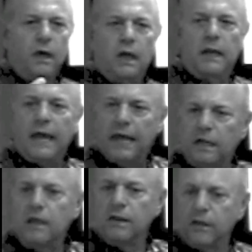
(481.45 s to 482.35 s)
in
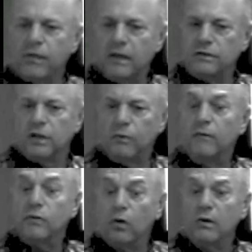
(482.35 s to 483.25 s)
any of the things that
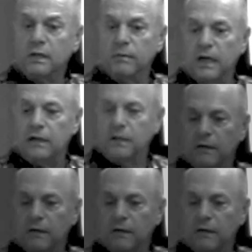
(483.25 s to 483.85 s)
we've talked about